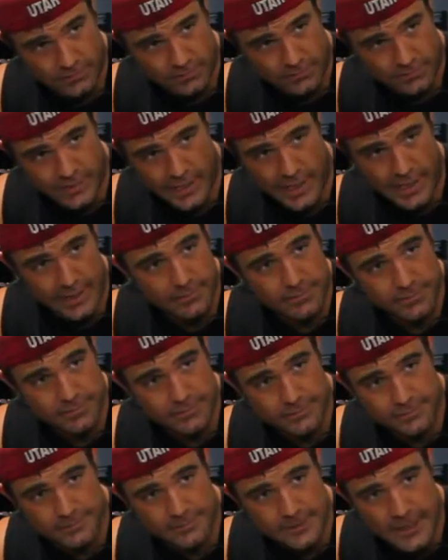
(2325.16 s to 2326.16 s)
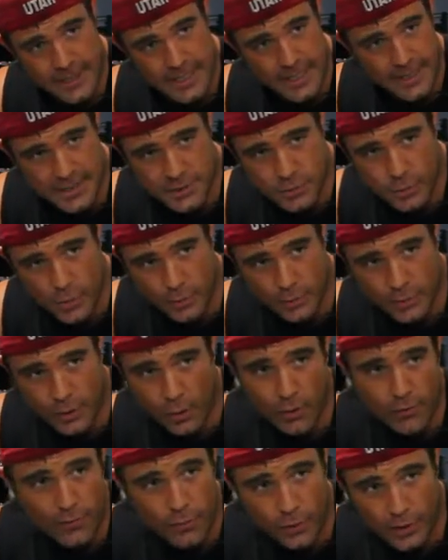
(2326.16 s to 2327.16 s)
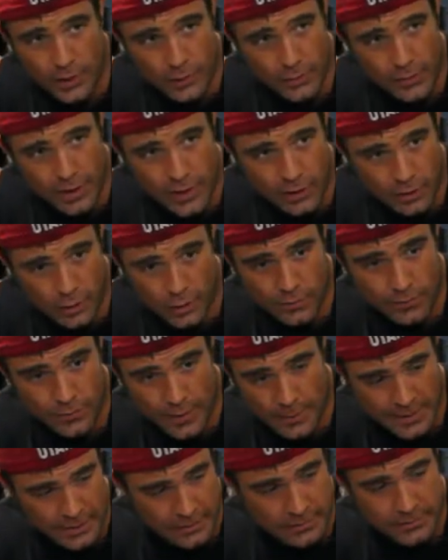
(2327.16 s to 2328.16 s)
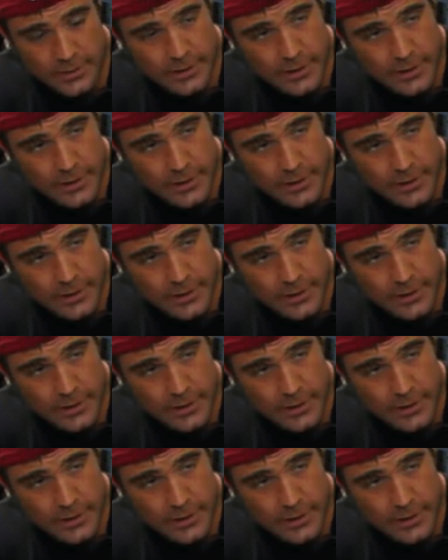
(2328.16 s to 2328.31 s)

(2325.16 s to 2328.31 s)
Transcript: okay? That's what we're going for here. We're not going, I mean,